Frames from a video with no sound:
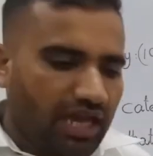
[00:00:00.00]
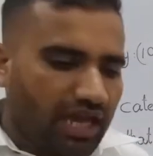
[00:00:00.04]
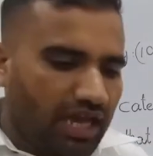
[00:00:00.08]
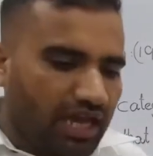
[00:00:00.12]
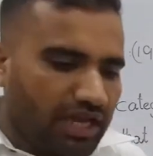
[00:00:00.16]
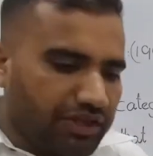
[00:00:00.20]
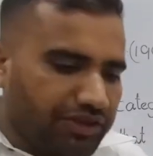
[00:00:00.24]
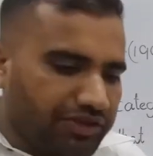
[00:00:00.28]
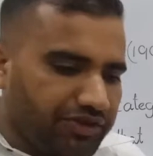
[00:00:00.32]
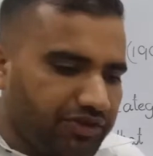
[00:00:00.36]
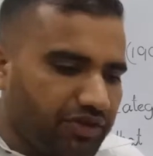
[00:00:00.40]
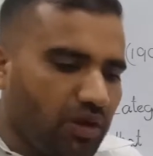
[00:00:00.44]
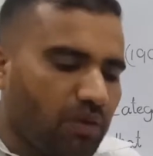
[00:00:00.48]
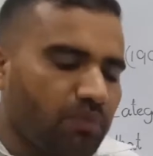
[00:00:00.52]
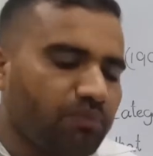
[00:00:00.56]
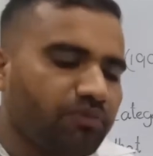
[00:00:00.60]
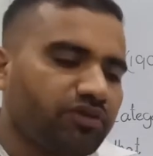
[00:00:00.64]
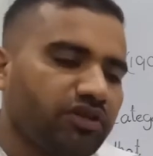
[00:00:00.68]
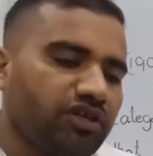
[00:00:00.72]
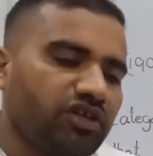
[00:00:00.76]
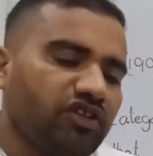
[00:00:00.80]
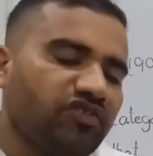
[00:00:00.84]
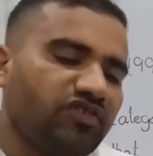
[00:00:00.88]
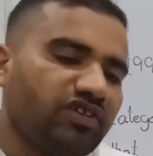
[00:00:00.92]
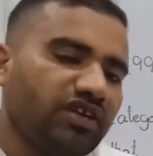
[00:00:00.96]
And
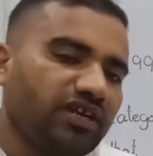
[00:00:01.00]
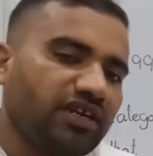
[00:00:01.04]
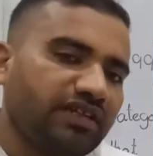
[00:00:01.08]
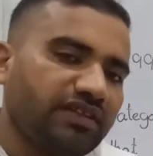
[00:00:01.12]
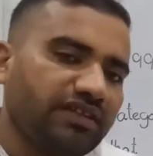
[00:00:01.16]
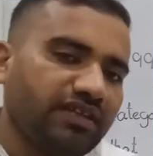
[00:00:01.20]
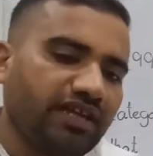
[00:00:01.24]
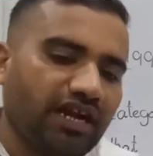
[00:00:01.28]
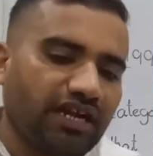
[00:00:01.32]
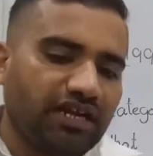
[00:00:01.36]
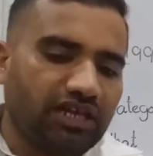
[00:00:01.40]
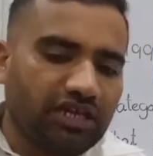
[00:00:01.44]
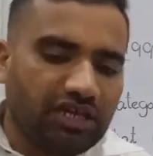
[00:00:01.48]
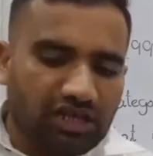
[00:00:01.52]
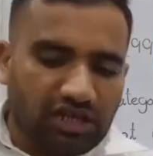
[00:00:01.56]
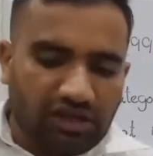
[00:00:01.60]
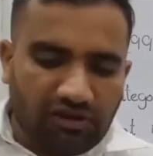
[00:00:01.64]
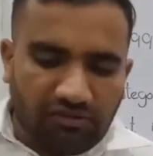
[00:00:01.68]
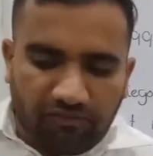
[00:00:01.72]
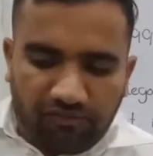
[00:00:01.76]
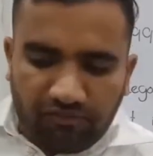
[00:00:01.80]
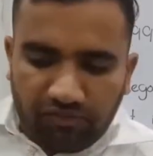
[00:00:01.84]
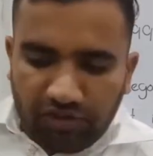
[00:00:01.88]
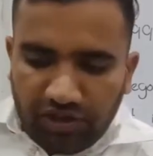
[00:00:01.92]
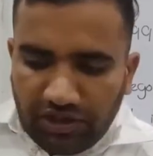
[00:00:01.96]
Chomsky said that
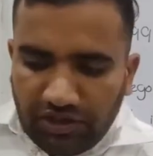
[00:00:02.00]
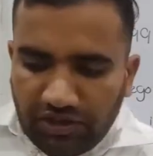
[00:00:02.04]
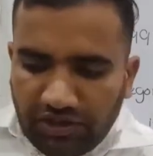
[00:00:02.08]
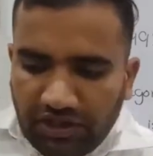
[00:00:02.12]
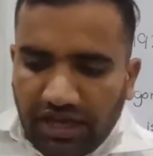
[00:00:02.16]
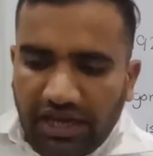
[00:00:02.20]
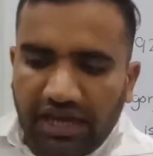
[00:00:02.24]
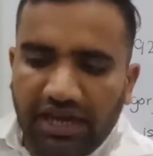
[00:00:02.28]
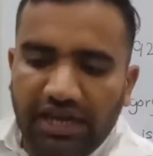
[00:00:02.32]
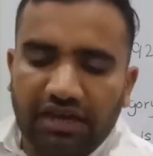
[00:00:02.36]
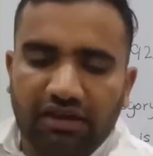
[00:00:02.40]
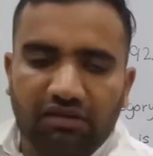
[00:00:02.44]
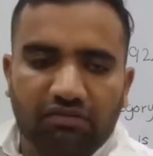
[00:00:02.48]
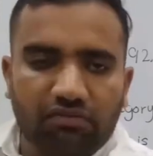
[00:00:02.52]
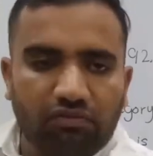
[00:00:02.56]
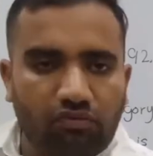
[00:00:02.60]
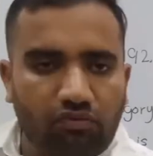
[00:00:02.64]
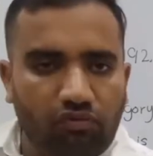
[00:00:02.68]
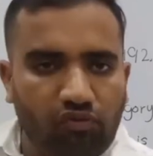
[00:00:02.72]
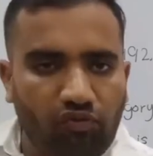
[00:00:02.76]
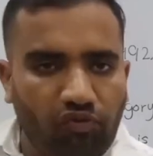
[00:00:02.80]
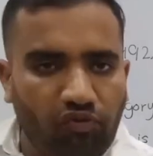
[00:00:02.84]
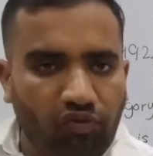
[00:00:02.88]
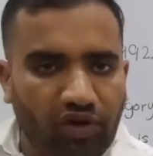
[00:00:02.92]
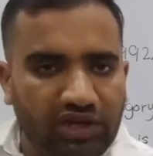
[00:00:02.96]
if we take
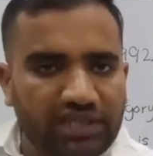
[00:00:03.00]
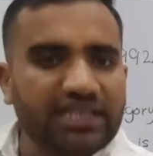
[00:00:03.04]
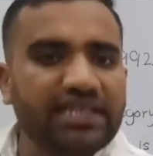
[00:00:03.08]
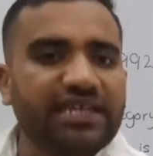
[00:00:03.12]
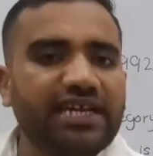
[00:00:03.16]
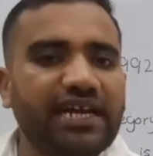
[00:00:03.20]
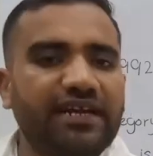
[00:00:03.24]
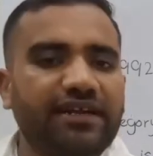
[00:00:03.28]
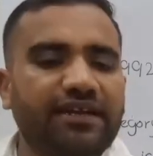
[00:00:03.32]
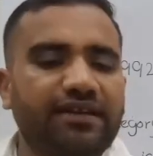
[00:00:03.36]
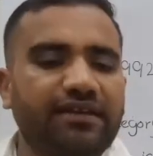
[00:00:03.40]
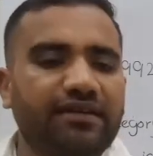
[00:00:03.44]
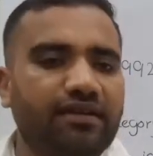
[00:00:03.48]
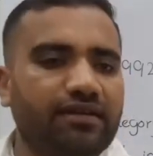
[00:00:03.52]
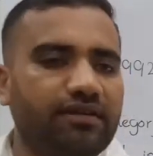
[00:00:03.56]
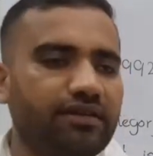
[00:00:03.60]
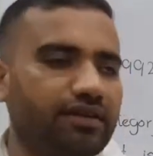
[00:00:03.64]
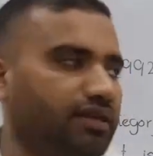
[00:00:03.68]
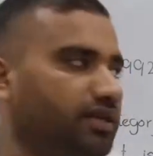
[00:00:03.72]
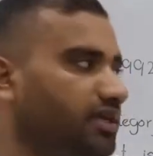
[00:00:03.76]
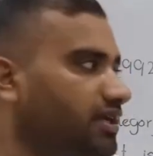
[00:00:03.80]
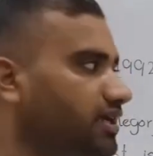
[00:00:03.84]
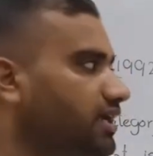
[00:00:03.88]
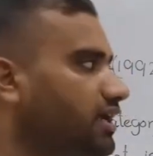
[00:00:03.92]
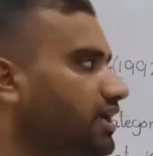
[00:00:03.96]
one
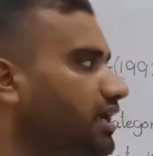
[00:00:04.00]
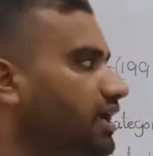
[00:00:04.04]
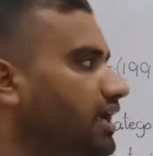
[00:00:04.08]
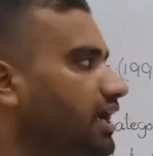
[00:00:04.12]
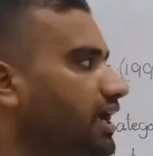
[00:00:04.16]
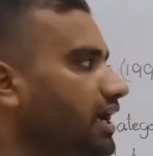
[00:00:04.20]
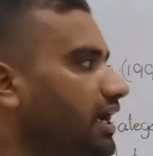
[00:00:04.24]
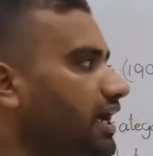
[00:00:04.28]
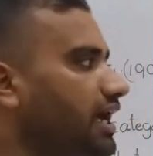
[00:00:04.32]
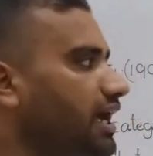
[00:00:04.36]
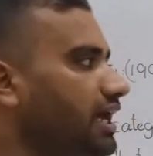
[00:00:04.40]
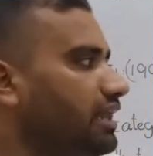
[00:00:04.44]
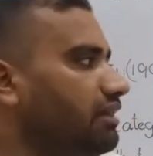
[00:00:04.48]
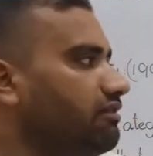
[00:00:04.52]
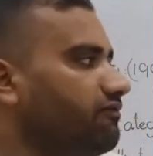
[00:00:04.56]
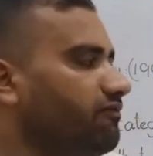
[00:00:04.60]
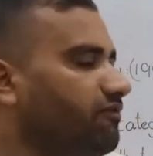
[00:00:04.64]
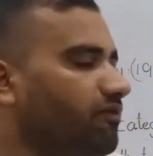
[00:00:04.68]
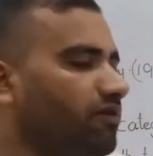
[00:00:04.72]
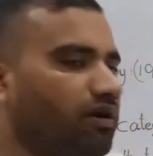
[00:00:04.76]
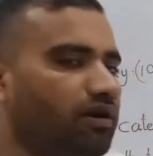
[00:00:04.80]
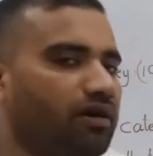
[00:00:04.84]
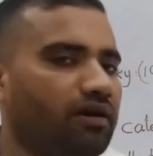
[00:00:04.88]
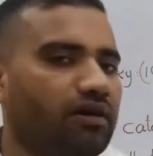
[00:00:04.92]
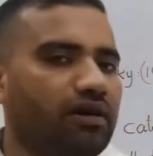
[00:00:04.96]
category,
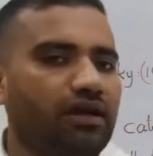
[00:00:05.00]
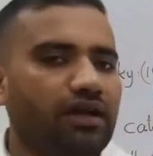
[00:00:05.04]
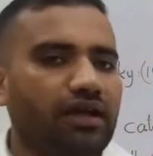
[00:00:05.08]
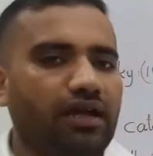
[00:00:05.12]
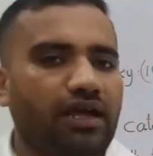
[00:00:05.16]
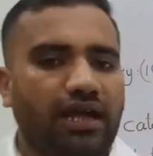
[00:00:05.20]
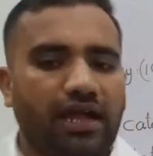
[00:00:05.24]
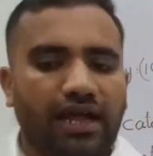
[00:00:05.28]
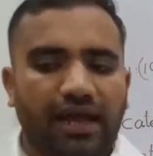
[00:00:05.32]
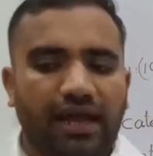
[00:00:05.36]
alpha,